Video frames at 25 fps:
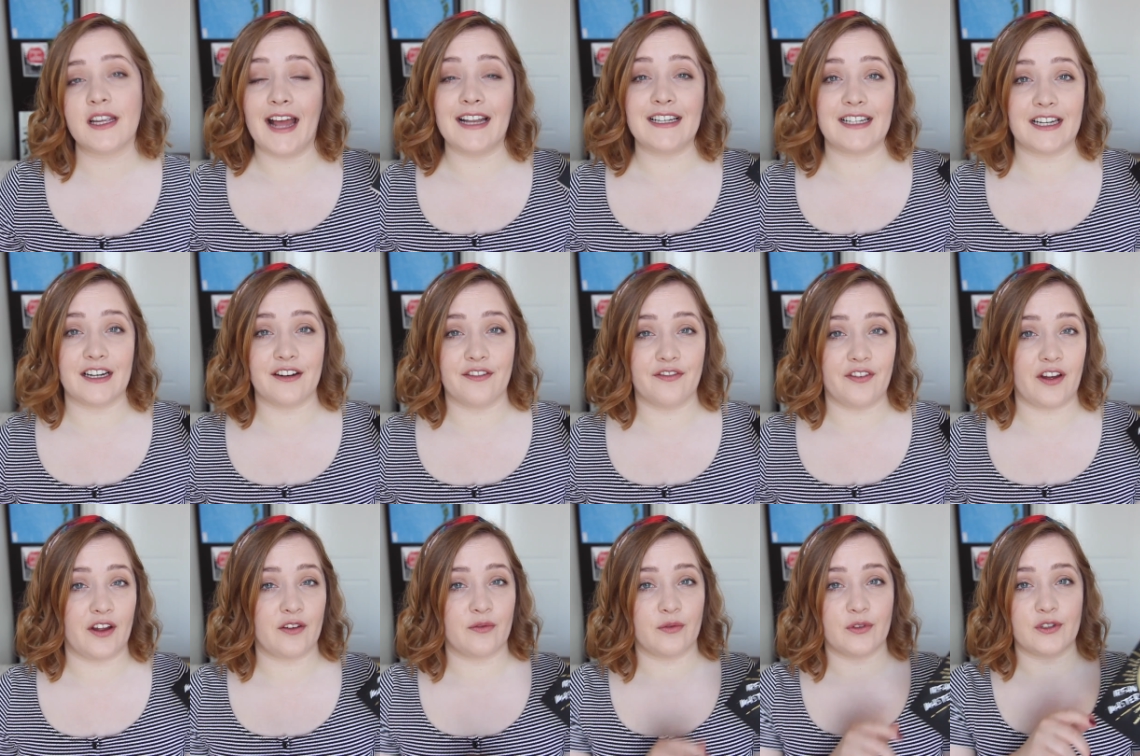and
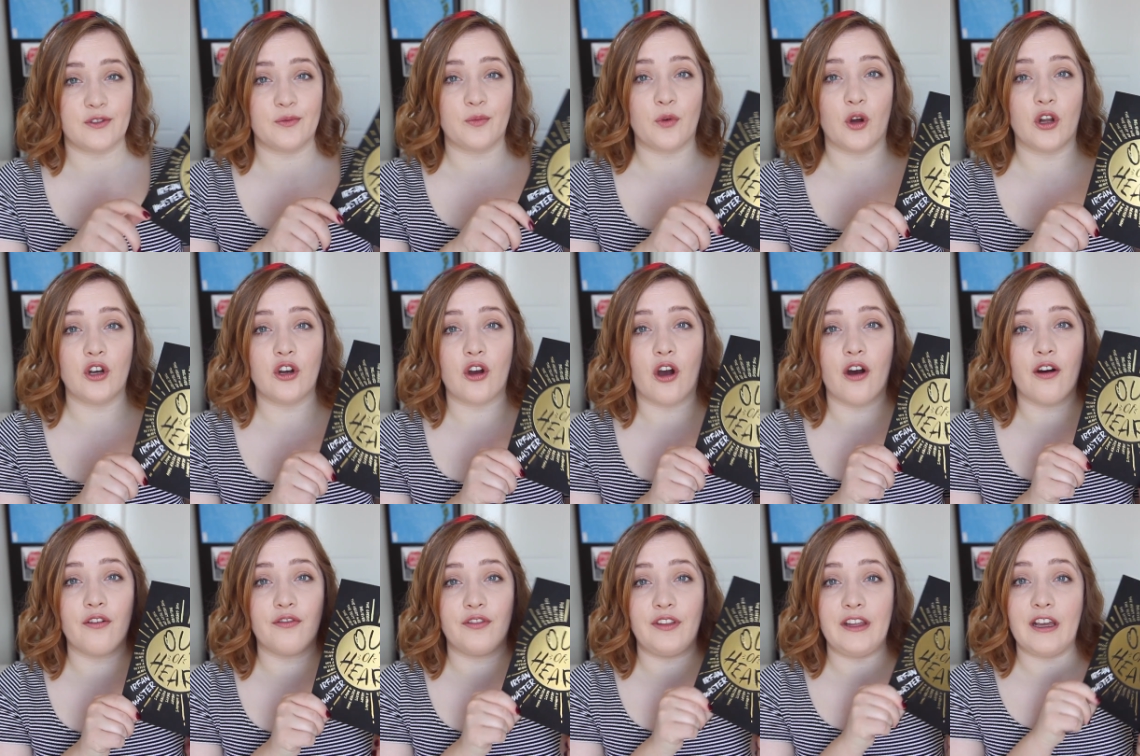Irfan was one
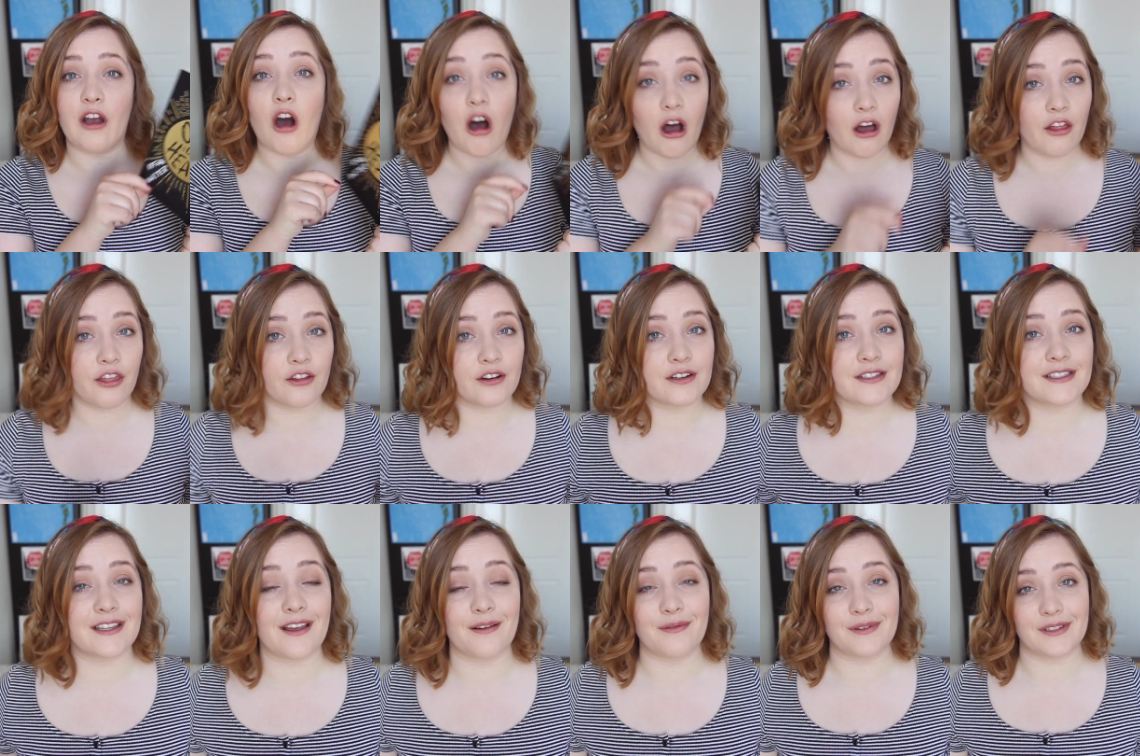of the
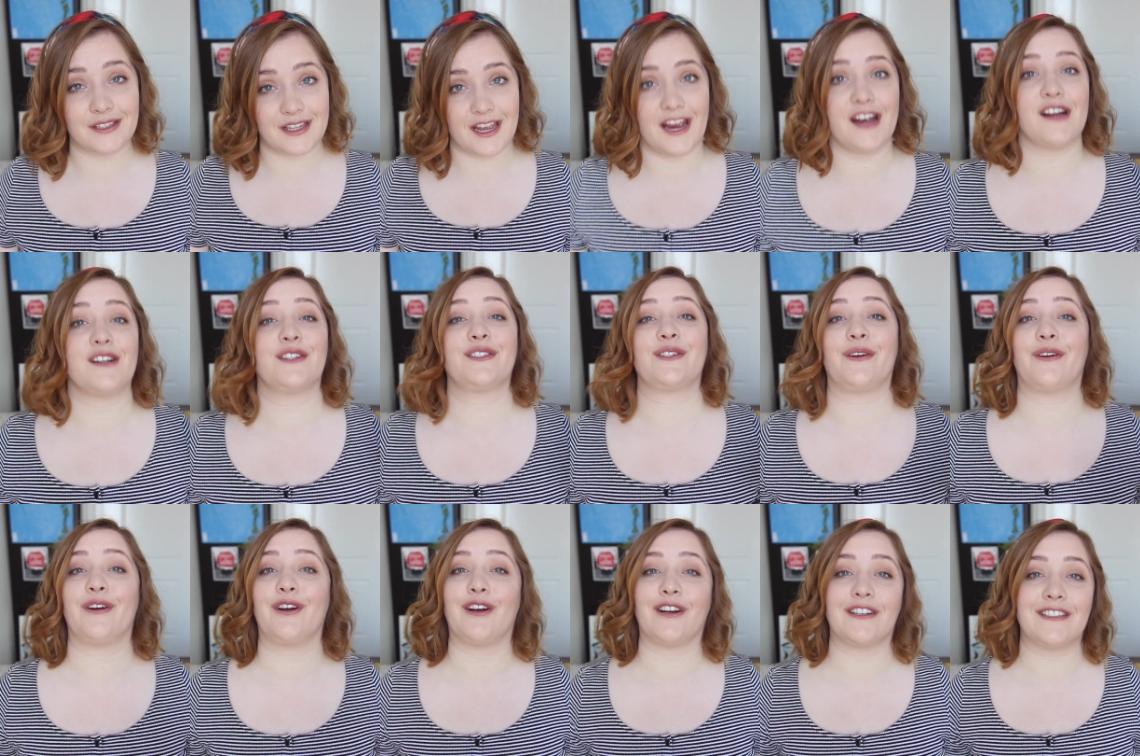authors that was there,
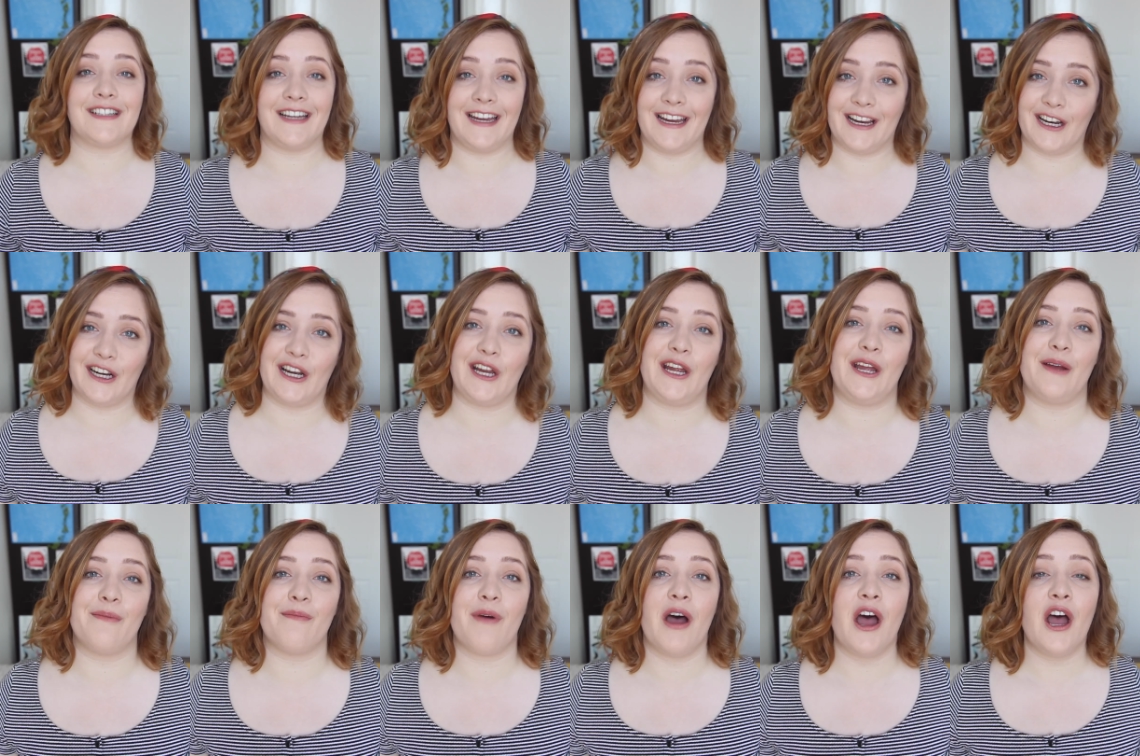so I got to hear
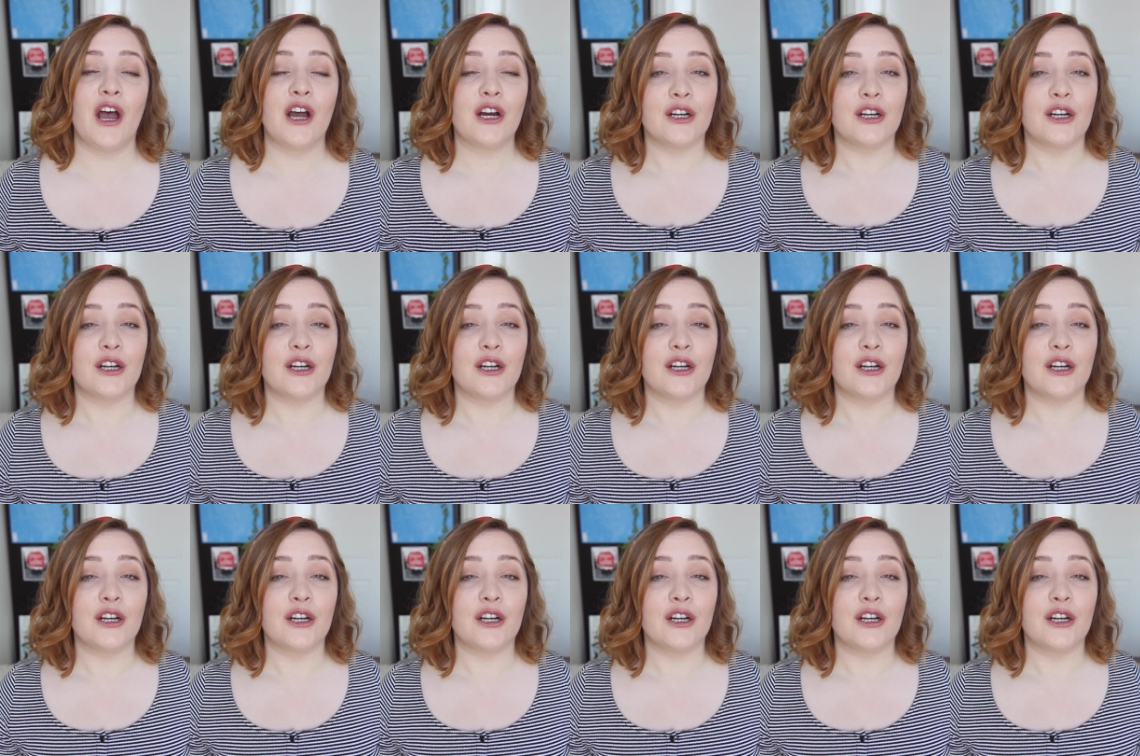him